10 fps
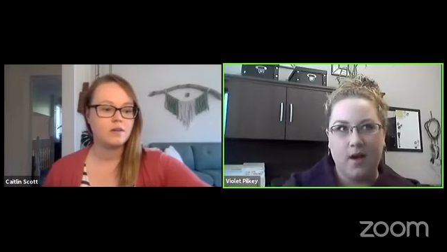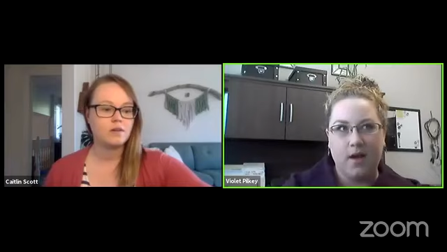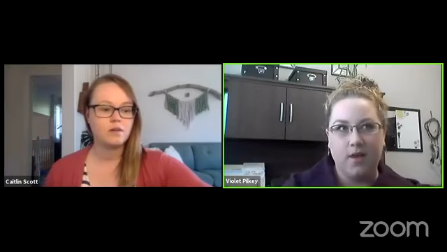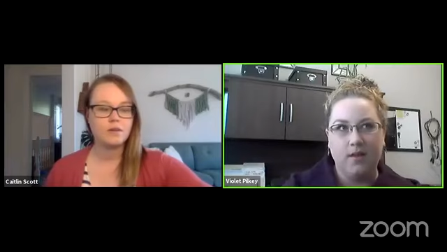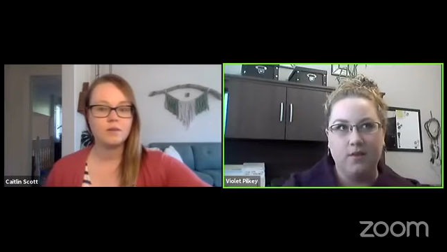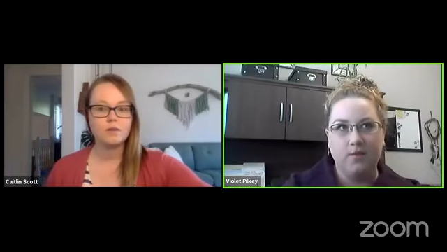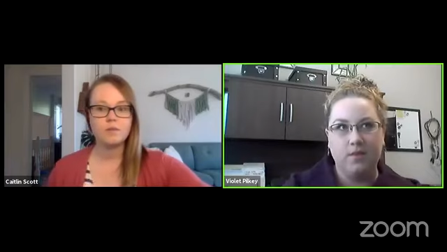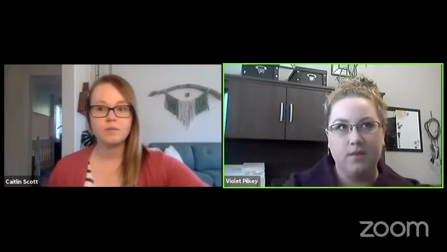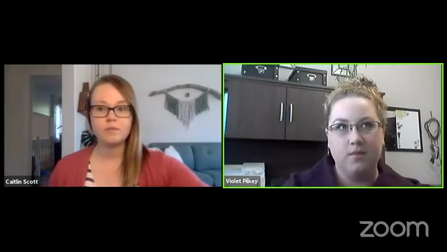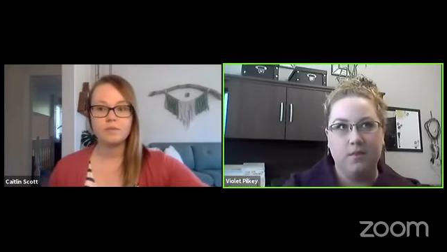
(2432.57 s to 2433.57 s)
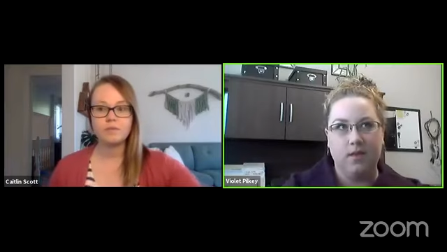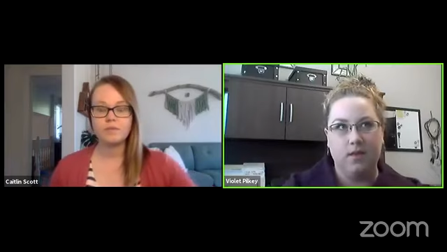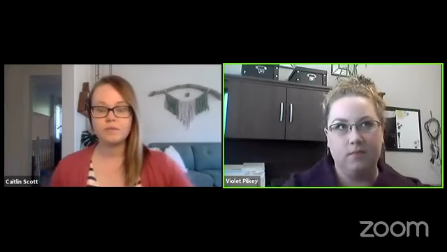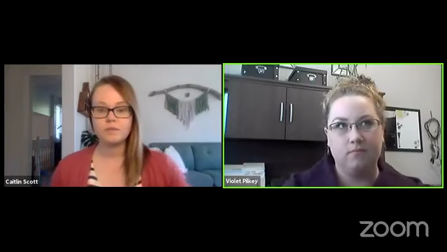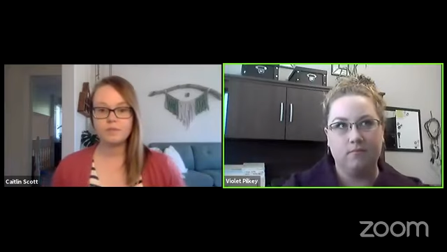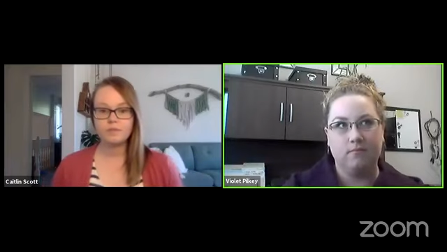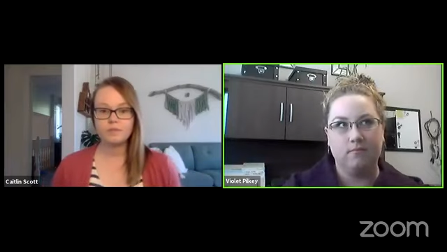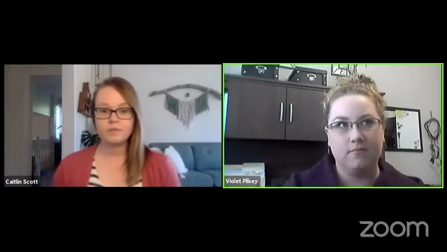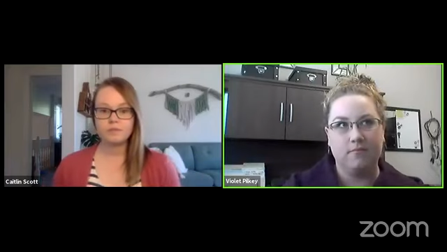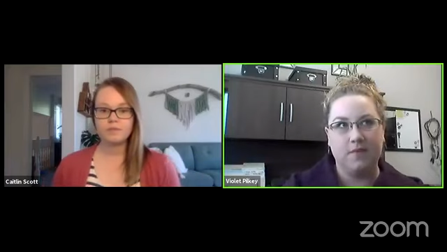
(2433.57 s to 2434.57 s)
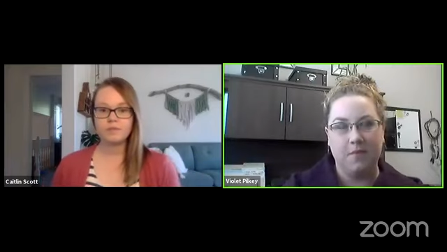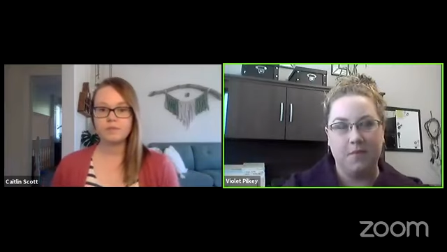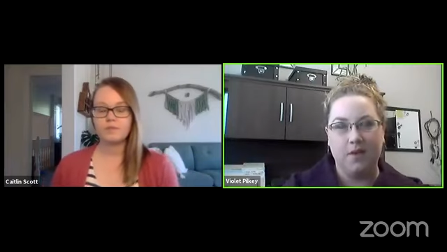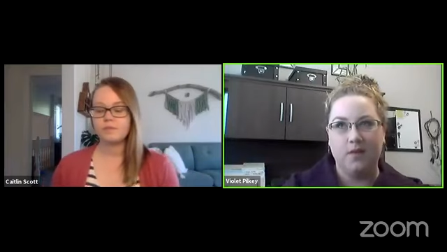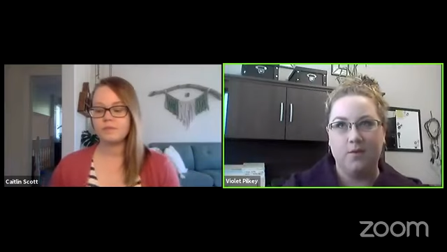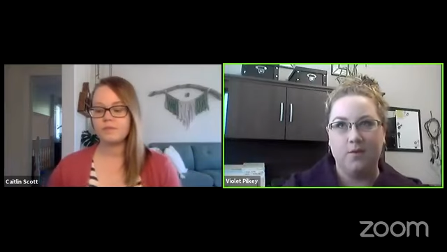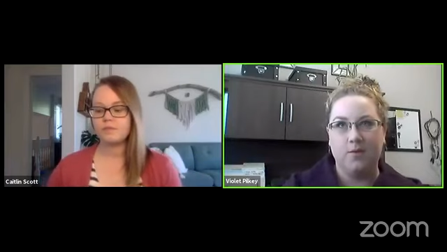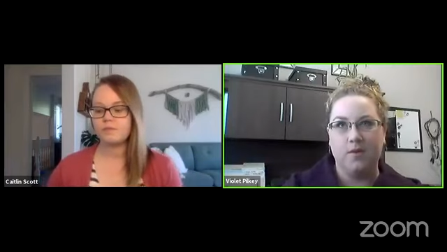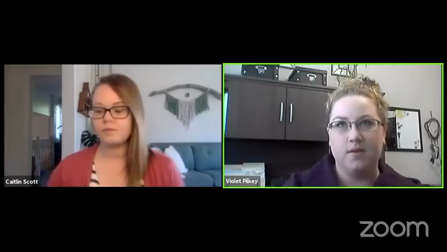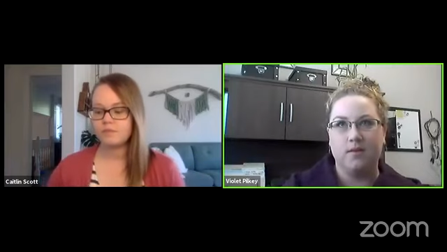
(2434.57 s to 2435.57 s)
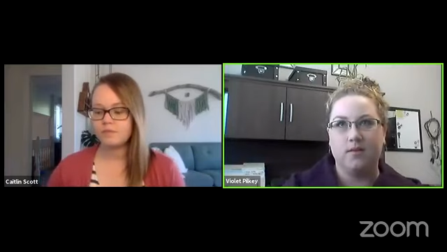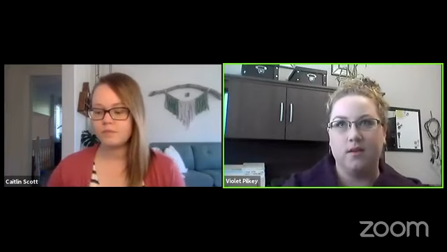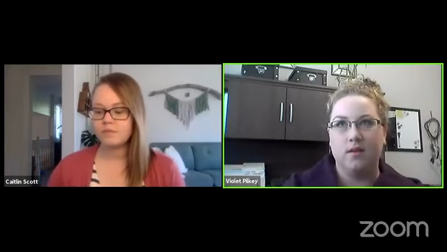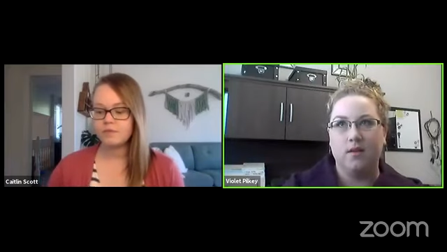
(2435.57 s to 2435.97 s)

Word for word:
Speaker 1: I used to be somebody who was,